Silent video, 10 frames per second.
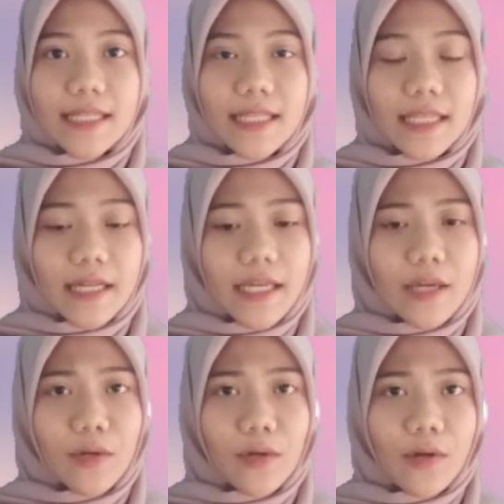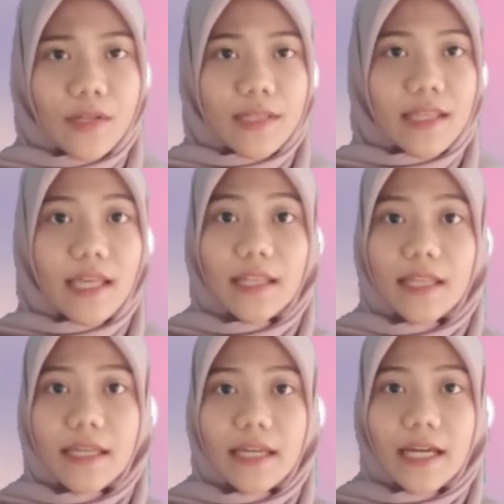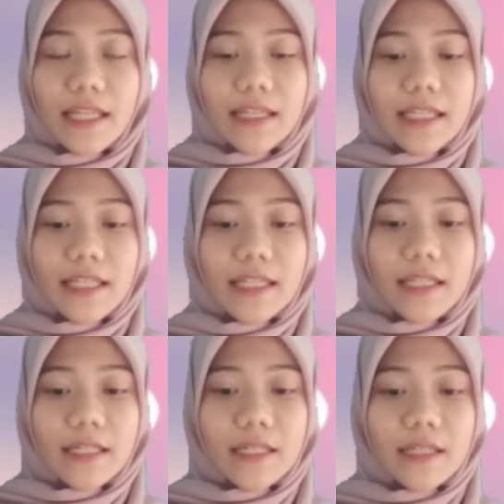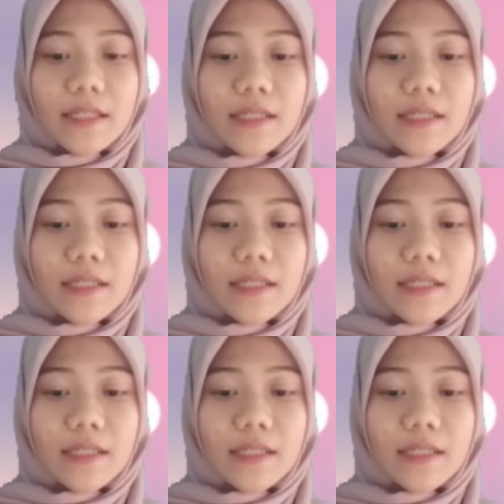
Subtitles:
stirring constantly until the